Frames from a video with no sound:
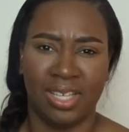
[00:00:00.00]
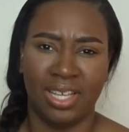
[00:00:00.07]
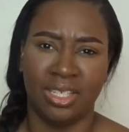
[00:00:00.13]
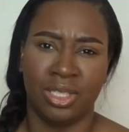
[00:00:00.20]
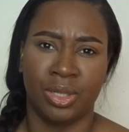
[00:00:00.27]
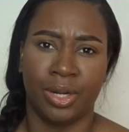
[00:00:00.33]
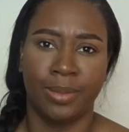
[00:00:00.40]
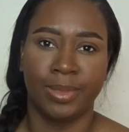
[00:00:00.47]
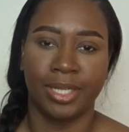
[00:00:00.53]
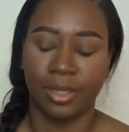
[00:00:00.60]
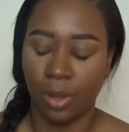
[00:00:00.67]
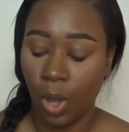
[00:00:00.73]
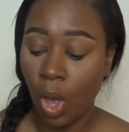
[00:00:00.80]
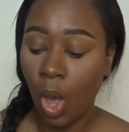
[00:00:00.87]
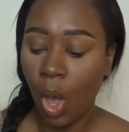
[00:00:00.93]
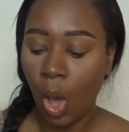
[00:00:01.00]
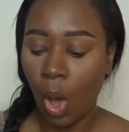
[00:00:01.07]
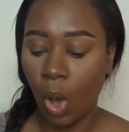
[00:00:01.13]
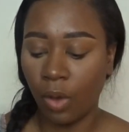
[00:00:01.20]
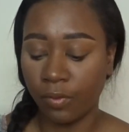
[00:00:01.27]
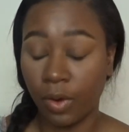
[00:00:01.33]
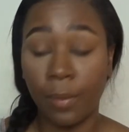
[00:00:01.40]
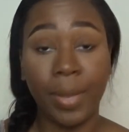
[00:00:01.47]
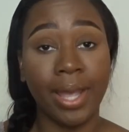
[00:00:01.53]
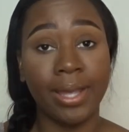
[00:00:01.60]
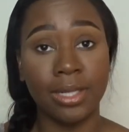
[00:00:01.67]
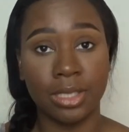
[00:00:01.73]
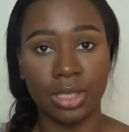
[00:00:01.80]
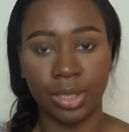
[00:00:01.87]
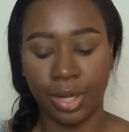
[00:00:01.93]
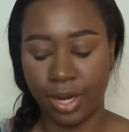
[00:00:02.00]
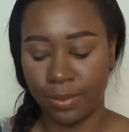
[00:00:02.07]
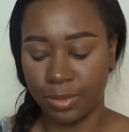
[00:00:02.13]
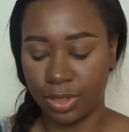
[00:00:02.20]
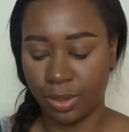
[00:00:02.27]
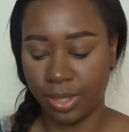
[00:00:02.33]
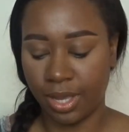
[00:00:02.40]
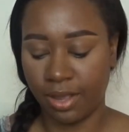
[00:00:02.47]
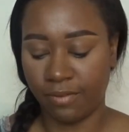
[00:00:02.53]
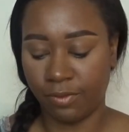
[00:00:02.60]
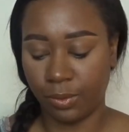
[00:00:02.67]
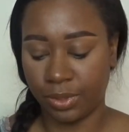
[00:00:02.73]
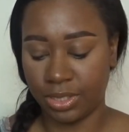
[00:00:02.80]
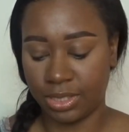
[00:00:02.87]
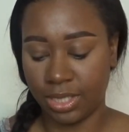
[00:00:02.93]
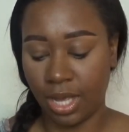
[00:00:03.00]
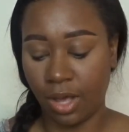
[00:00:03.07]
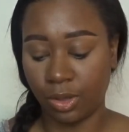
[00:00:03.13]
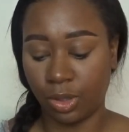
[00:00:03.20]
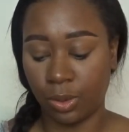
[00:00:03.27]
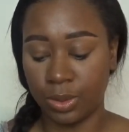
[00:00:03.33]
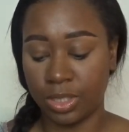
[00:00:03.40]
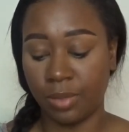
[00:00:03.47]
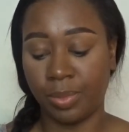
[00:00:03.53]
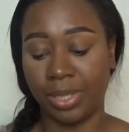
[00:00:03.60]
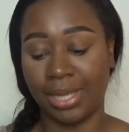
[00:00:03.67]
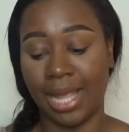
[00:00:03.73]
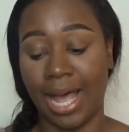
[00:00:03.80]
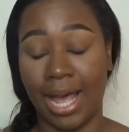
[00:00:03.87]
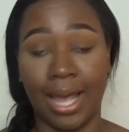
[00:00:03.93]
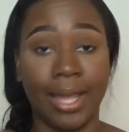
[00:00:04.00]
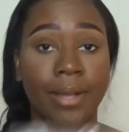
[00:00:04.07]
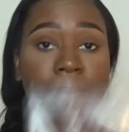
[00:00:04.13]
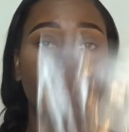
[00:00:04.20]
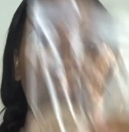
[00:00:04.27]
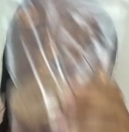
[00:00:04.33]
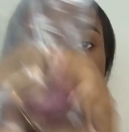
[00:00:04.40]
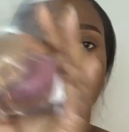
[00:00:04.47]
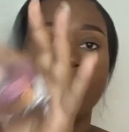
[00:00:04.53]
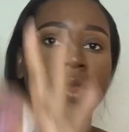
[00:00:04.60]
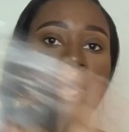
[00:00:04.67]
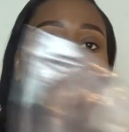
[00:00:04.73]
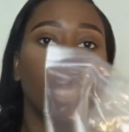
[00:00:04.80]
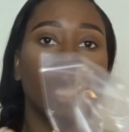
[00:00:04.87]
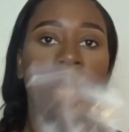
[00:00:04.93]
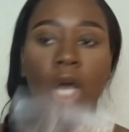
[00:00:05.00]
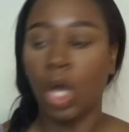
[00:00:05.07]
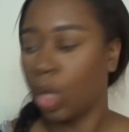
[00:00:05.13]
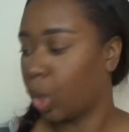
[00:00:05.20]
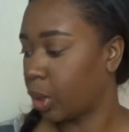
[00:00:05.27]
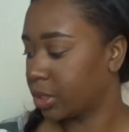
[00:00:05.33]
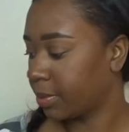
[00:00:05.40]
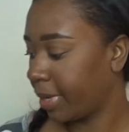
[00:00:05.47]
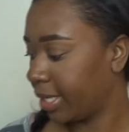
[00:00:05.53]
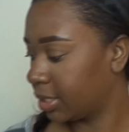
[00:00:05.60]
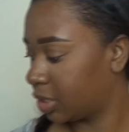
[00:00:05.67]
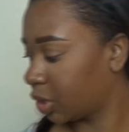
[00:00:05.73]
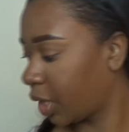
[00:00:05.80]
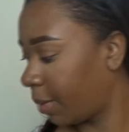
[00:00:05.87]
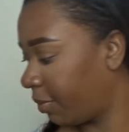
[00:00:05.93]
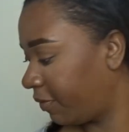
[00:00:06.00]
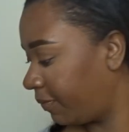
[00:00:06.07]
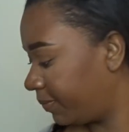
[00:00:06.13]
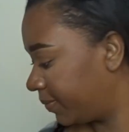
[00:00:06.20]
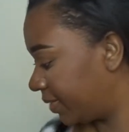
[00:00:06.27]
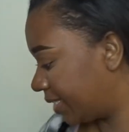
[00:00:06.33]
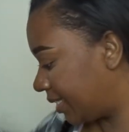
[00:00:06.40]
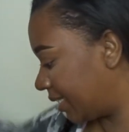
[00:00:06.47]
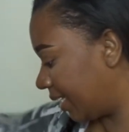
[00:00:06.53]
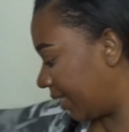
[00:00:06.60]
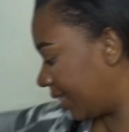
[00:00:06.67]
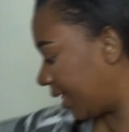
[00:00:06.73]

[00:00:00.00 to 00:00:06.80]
Instagram channel, over on my Instagram. So yeah, if you want to see how those apply, go to my Instagram, see